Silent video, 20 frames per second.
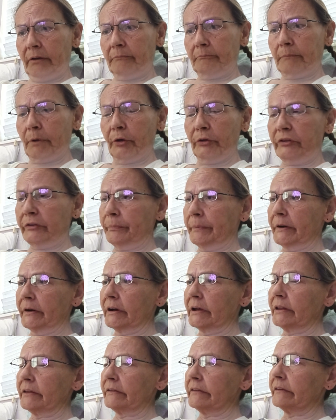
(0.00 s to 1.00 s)
Most
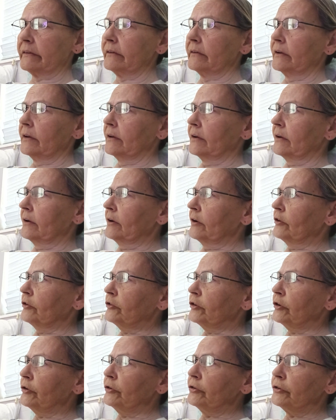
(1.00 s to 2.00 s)
spirits
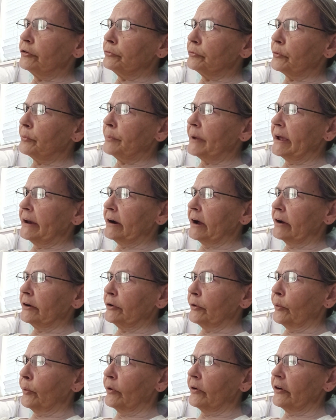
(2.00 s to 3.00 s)
choose to remain on
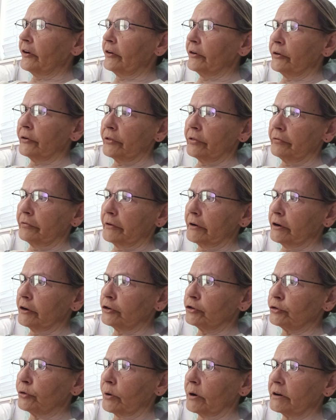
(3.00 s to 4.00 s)
earth for a
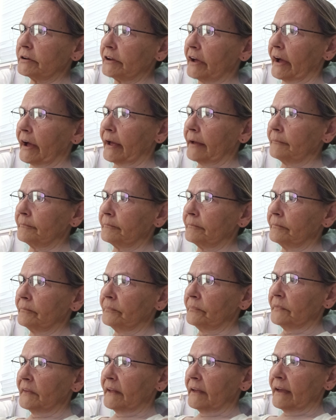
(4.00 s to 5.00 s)
short time
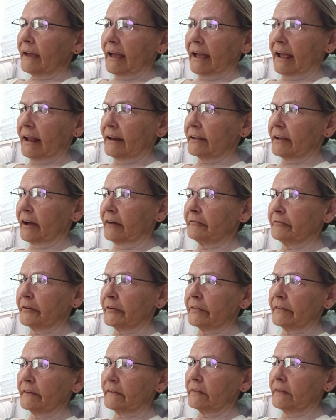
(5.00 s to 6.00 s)
and
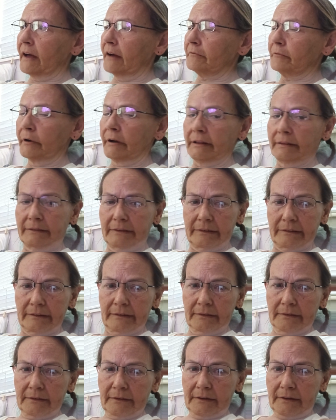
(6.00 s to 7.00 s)
comfort their loved ones.
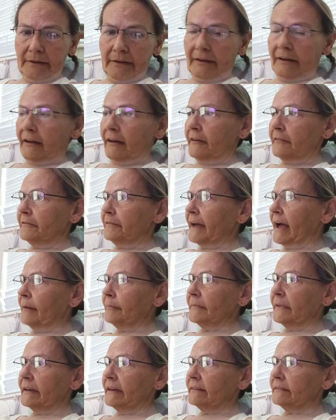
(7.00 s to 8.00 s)

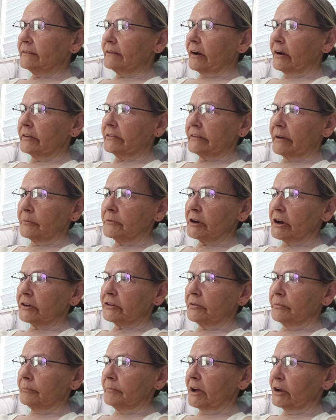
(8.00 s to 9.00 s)
Families are
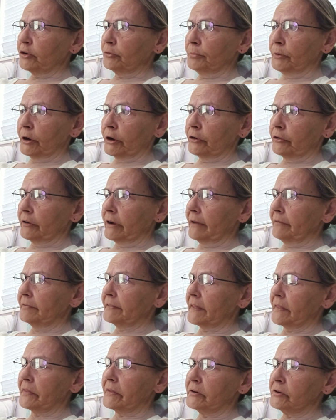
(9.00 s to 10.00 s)
subject to much more grief
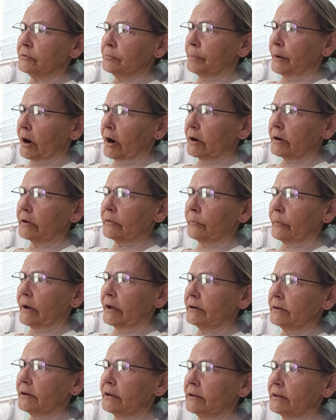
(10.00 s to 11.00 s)
than the departed
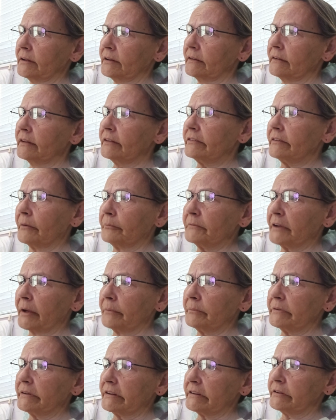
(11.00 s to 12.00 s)
one.
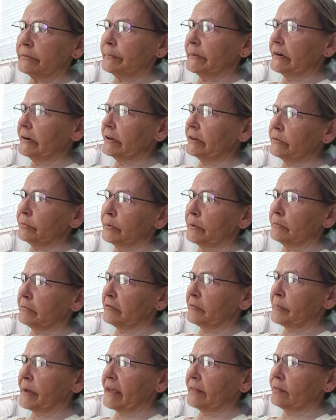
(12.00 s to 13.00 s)
Sometimes the spirits will
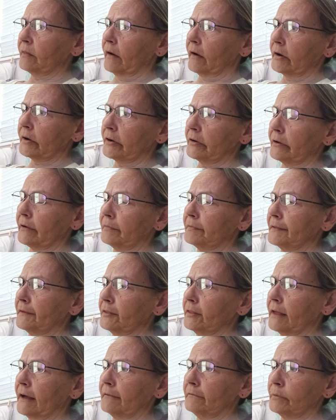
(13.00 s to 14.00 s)
remain longer if the
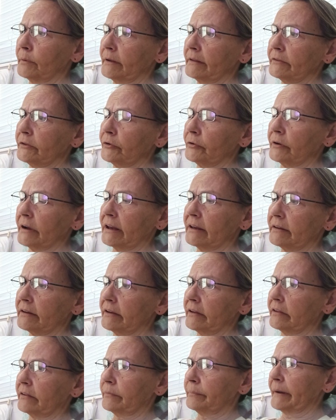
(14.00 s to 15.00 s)
loved ones are in
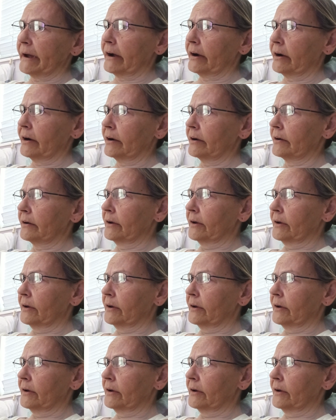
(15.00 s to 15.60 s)
despair.